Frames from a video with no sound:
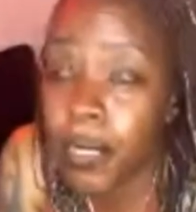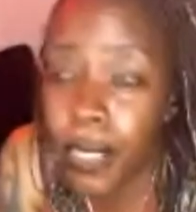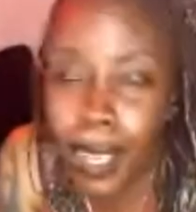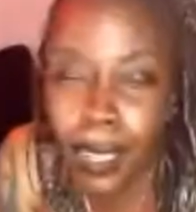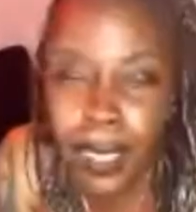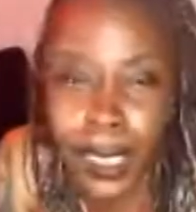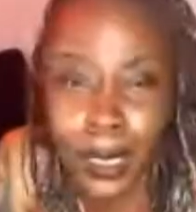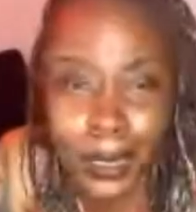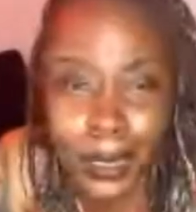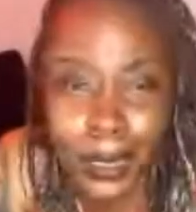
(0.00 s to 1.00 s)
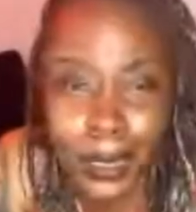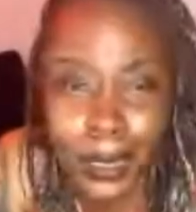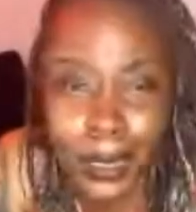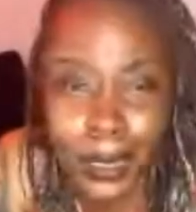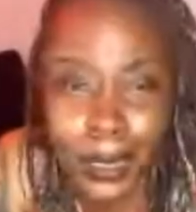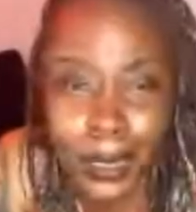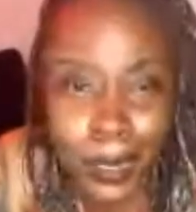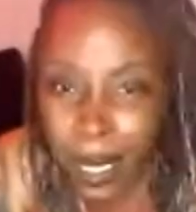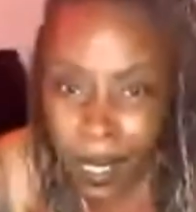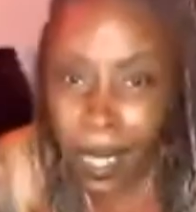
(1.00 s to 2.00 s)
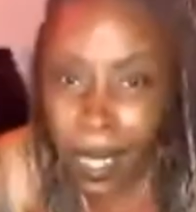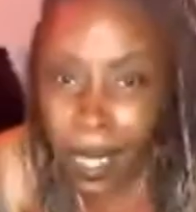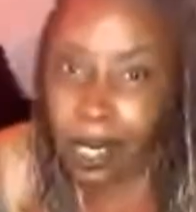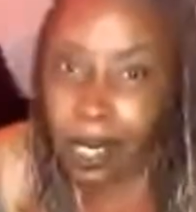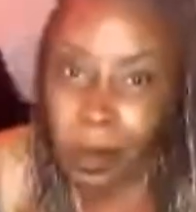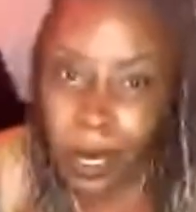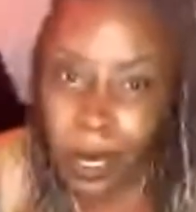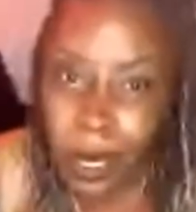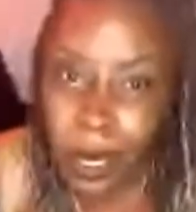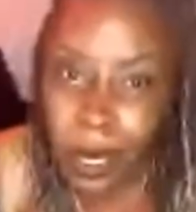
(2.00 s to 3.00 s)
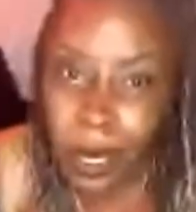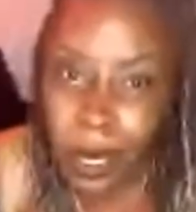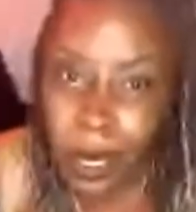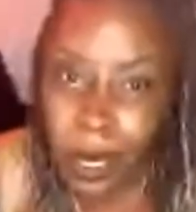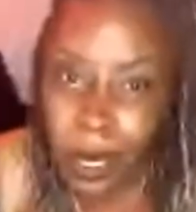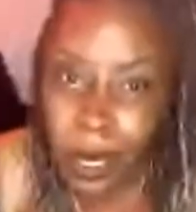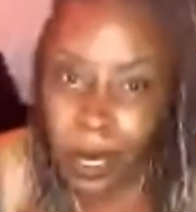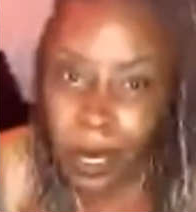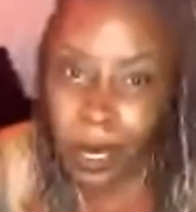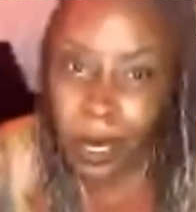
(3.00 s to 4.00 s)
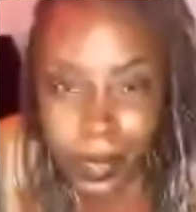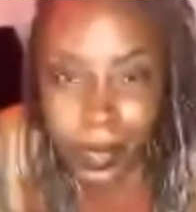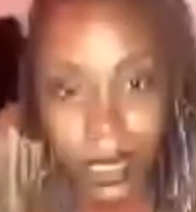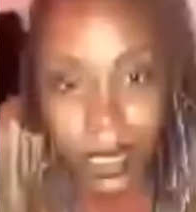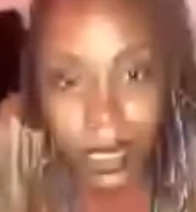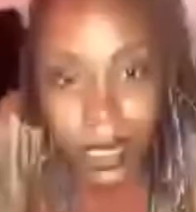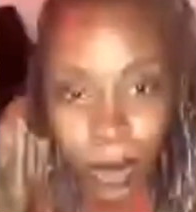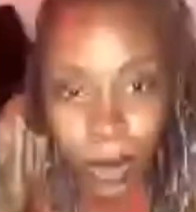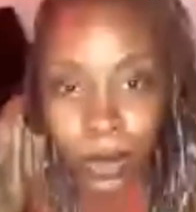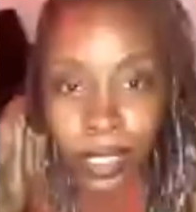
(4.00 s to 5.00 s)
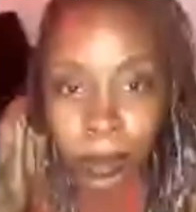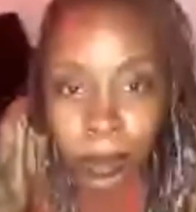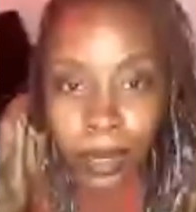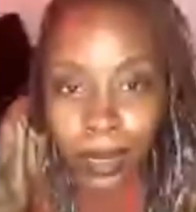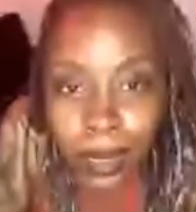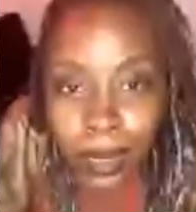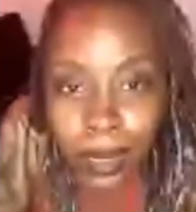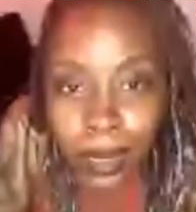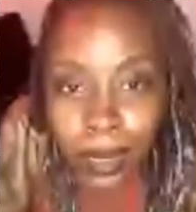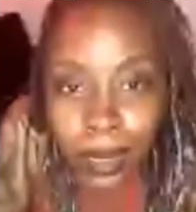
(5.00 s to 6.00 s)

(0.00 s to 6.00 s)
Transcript: I don't know. As soon as you came in, I just felt like I needed a margarita. I don't know who you are, but as soon as you came